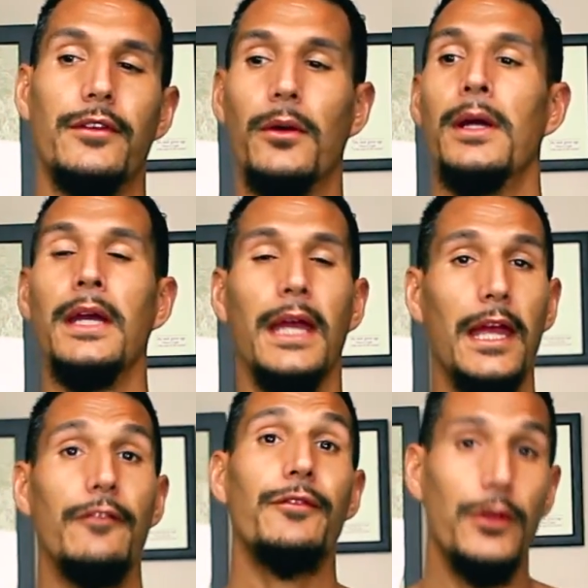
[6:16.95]
So
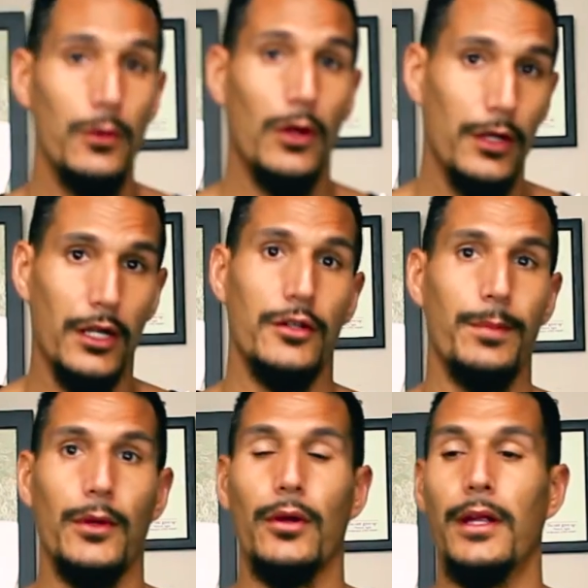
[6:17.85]
if you are an
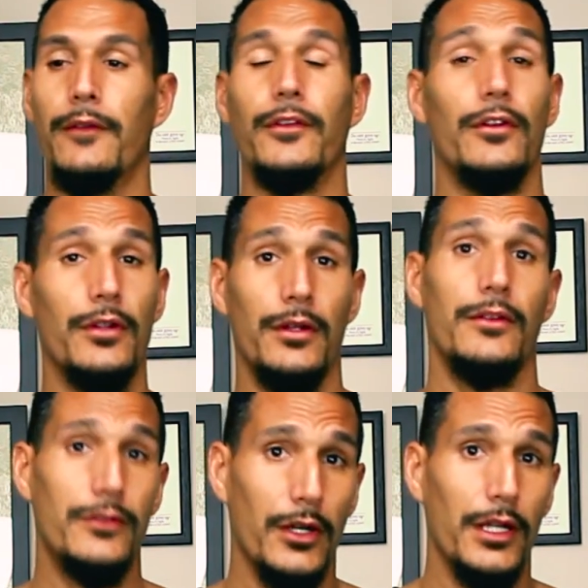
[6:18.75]
entrepreneur, if you're
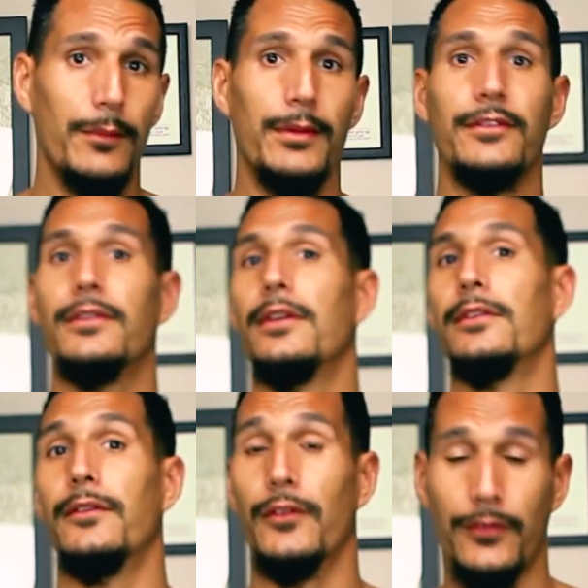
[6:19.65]
starting starting a
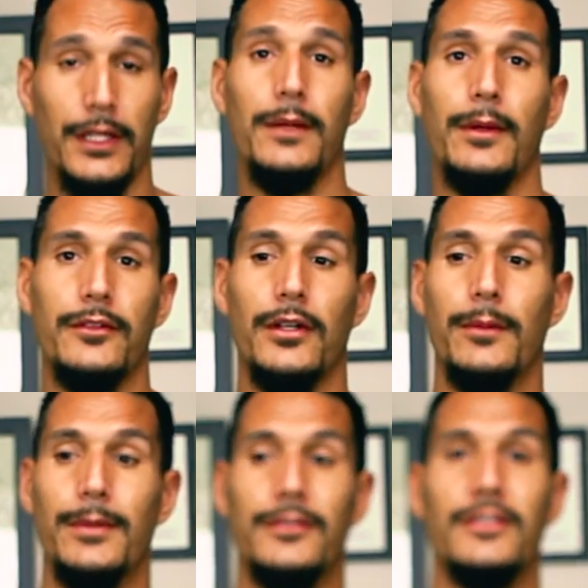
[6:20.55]
business, if you're thinking about
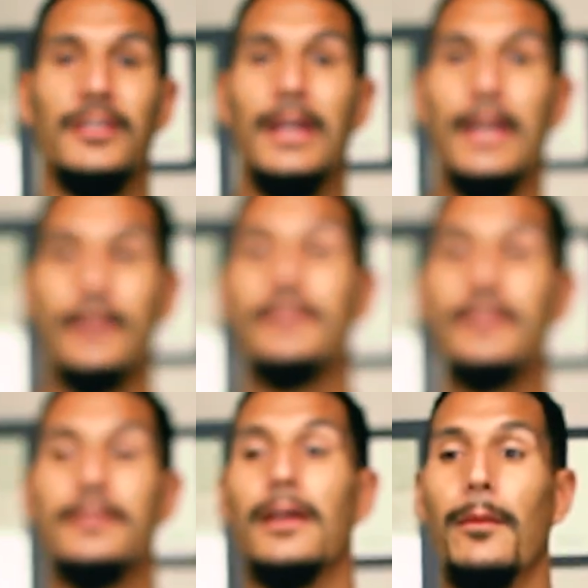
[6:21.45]
starting a business,
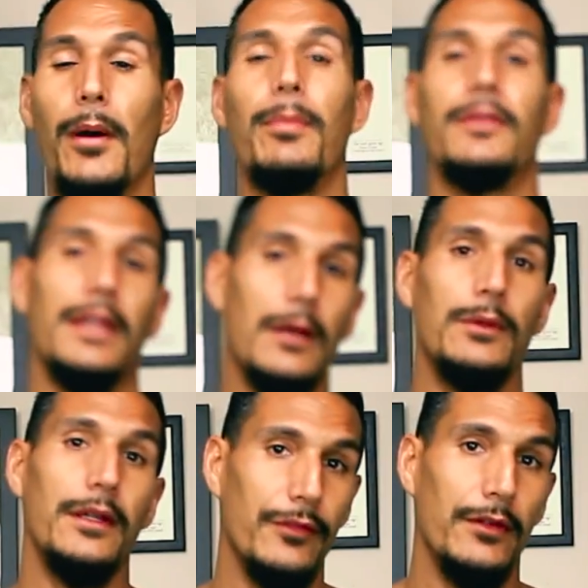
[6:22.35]
this is a, a book that I
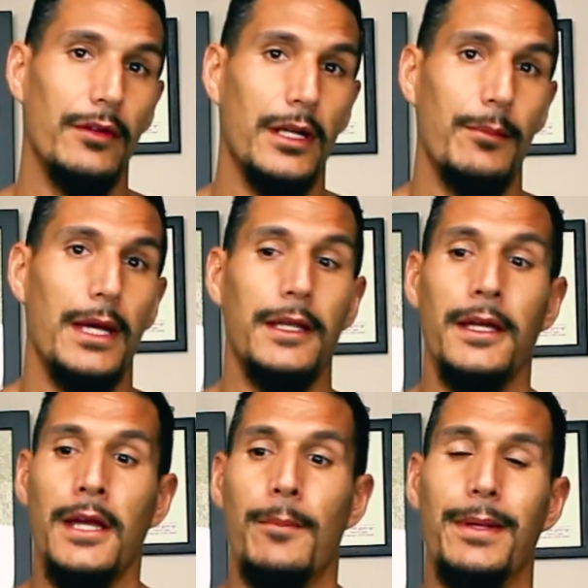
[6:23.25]
would definitely recommend
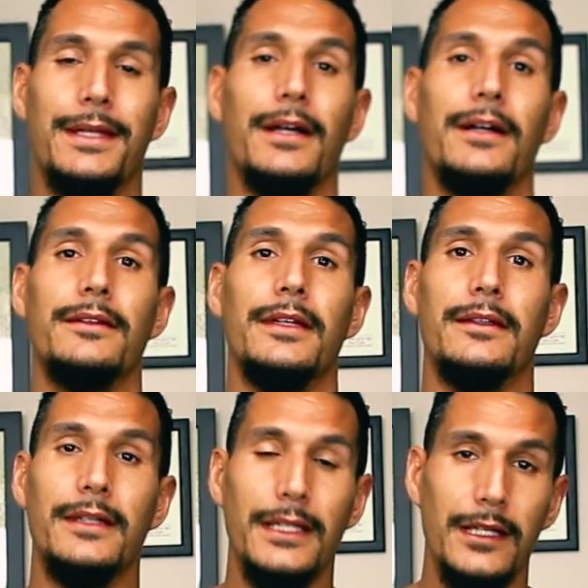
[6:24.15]
because
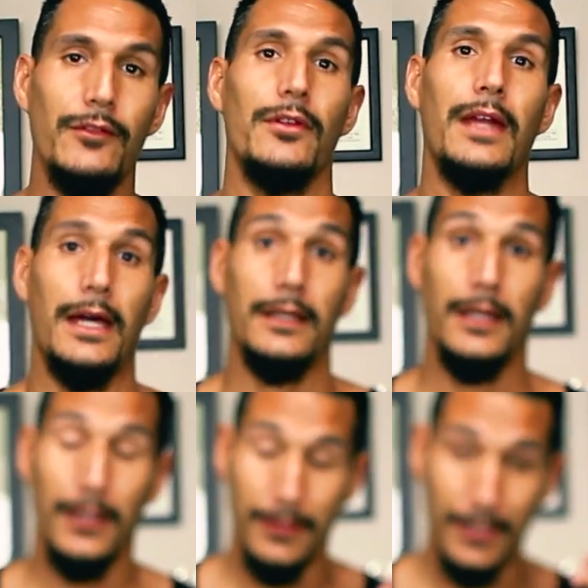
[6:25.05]
it's going to give you that
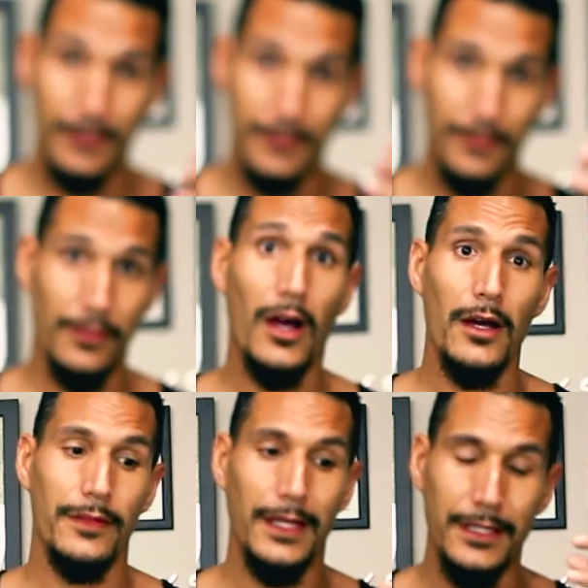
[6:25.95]
that
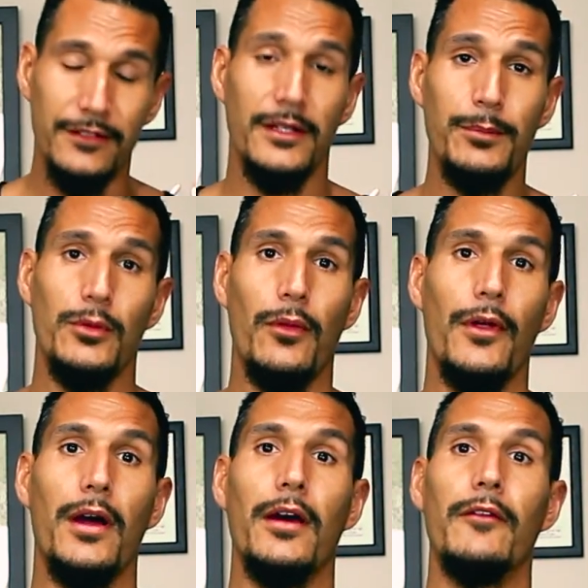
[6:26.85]
thought, that conceptual
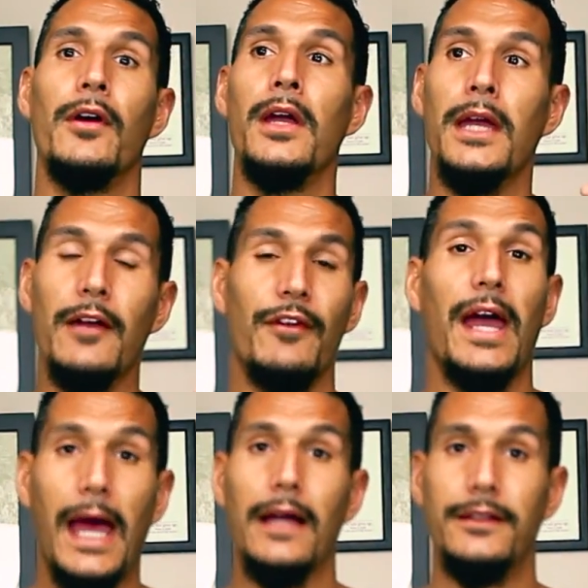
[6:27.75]
thought of if I
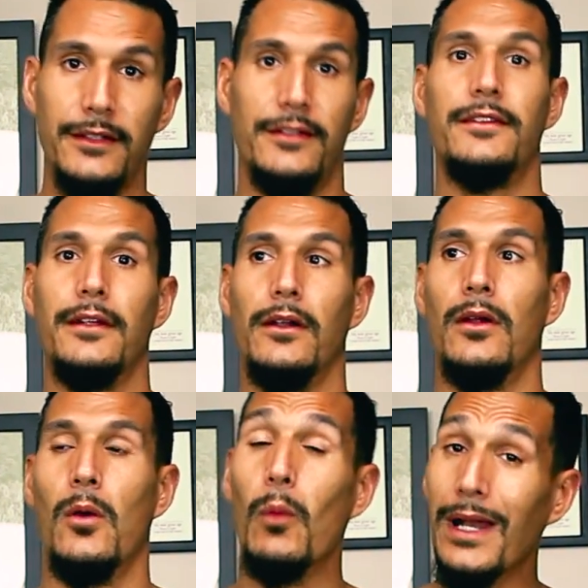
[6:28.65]
had to distill
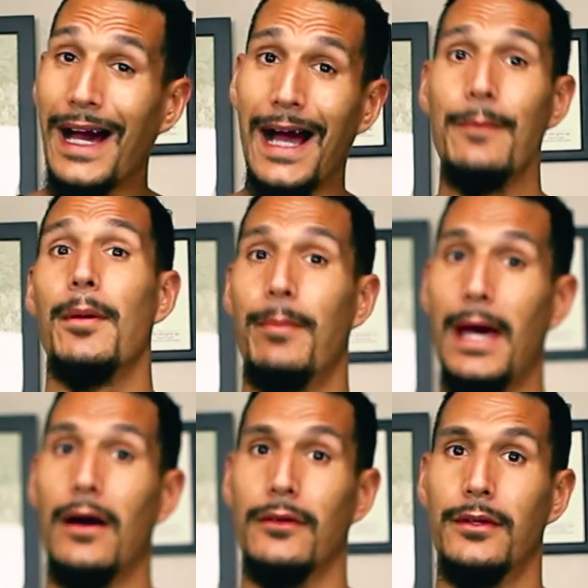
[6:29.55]
what I'm
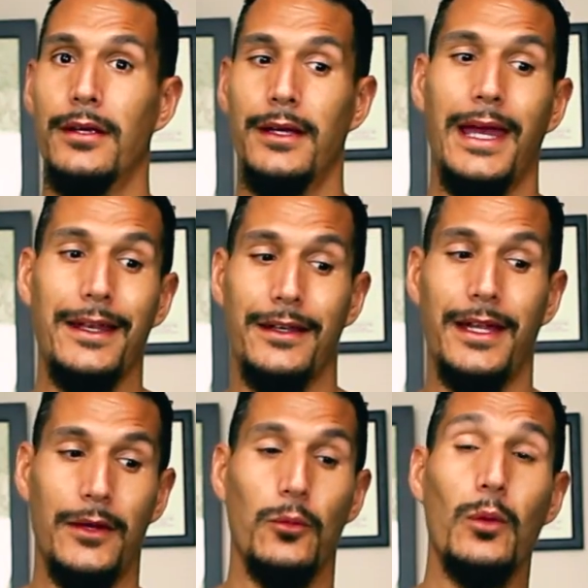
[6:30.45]
about, and,
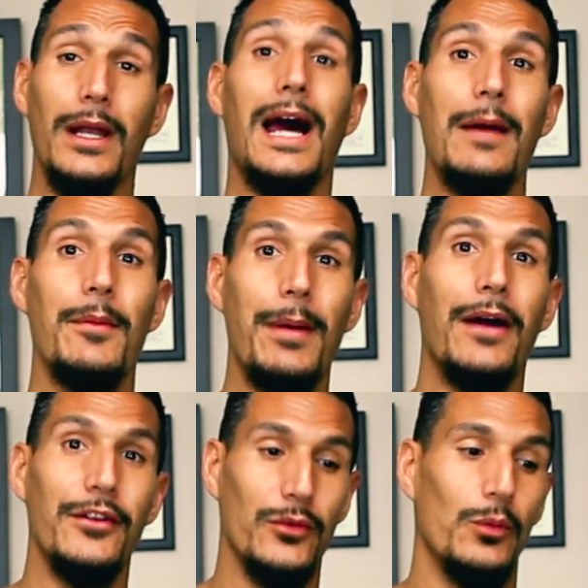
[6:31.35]
and what I'm
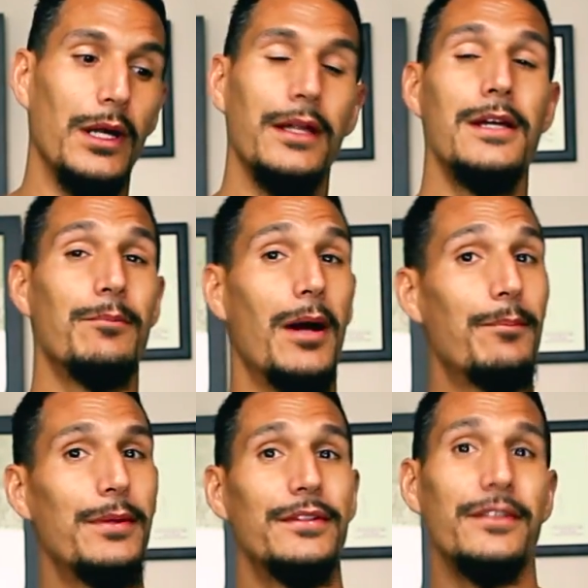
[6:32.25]
about is what my
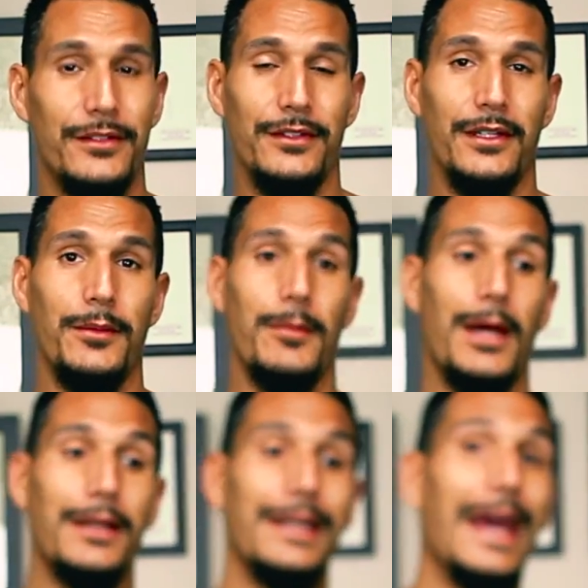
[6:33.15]
business is going to be
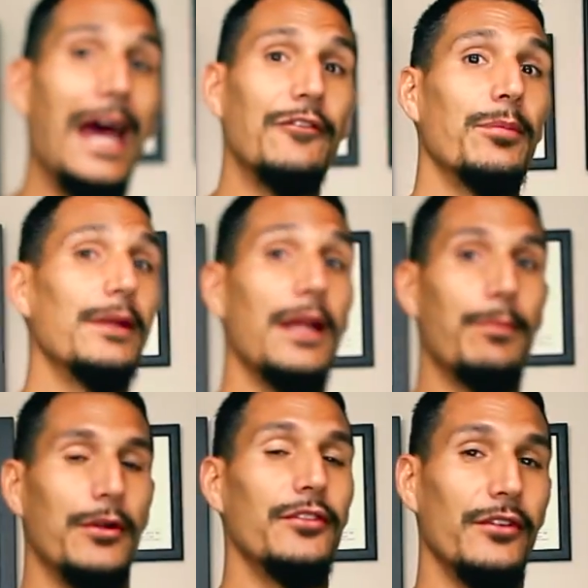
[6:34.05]
about, and I have to bring
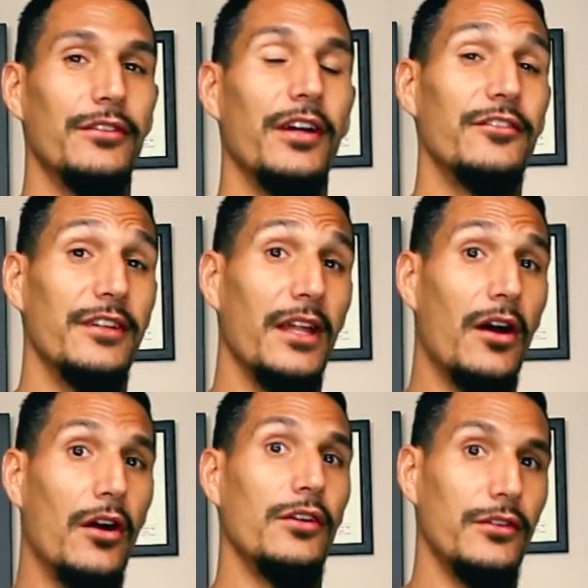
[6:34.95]
that personal touch and that
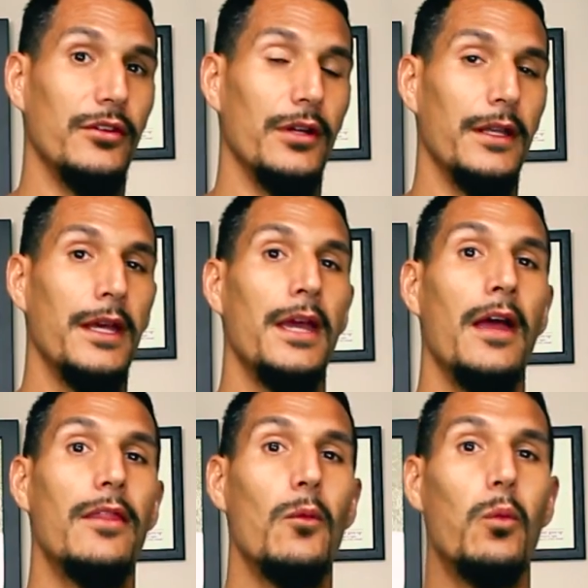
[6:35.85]
heart to it,
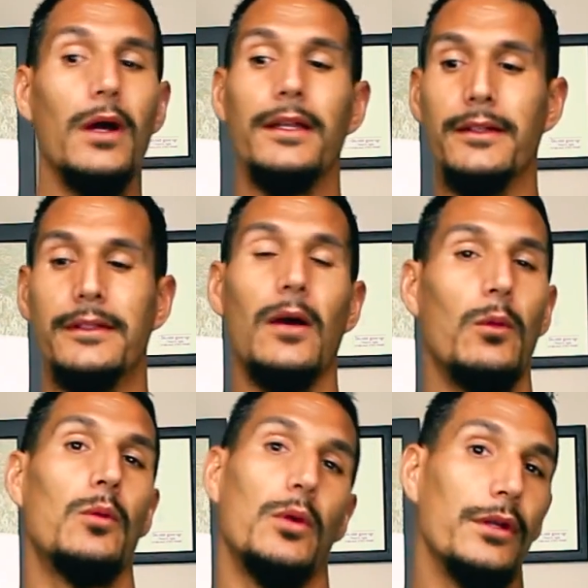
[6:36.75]
then what is that
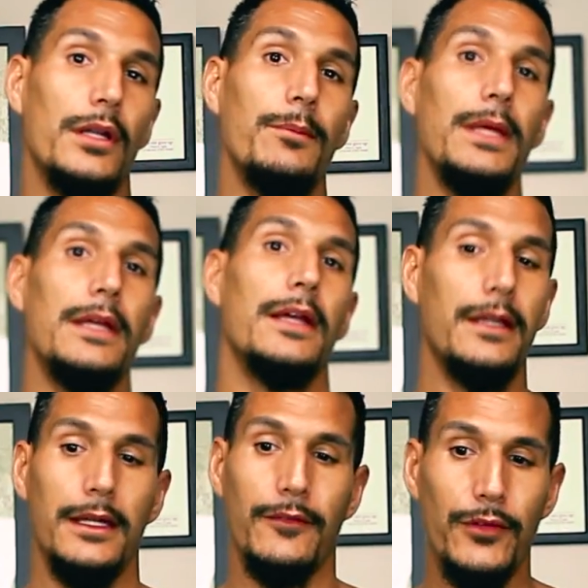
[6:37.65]
one word going to be?
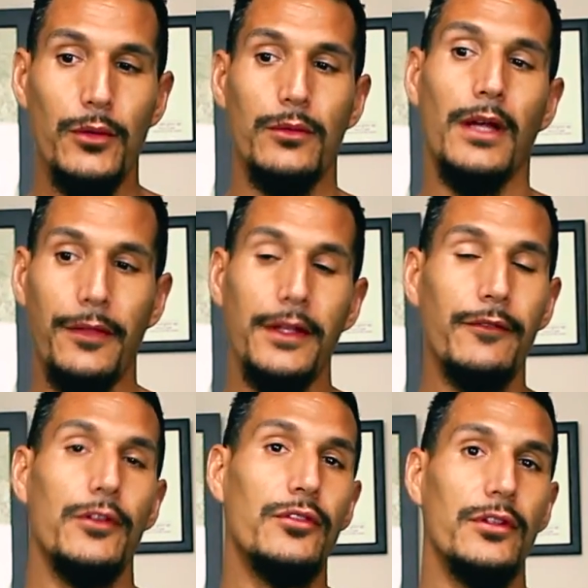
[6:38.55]
And if you, I think
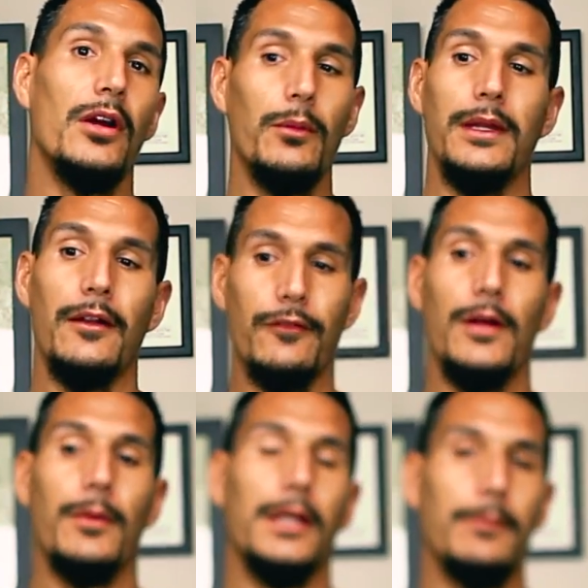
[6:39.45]
if you start with that
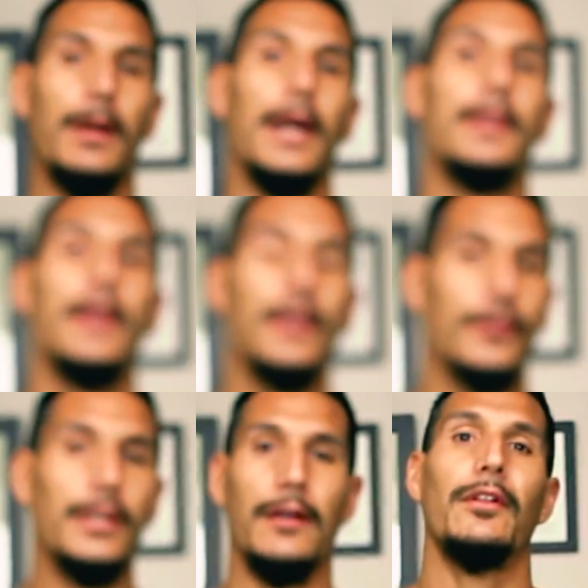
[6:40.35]
framework in mind,
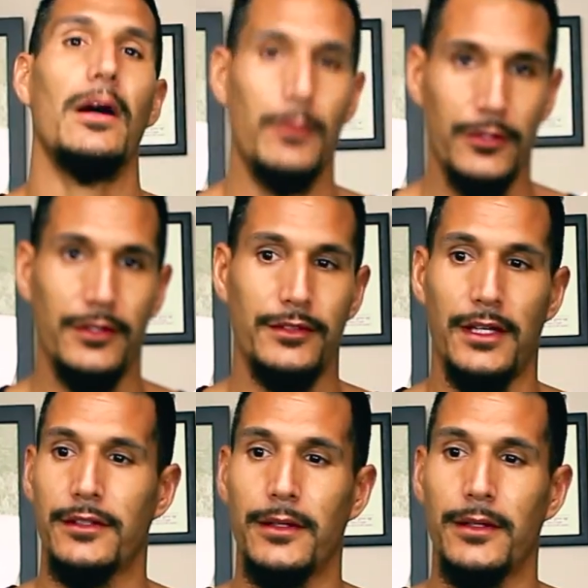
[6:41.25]
you're going to have a lot more success.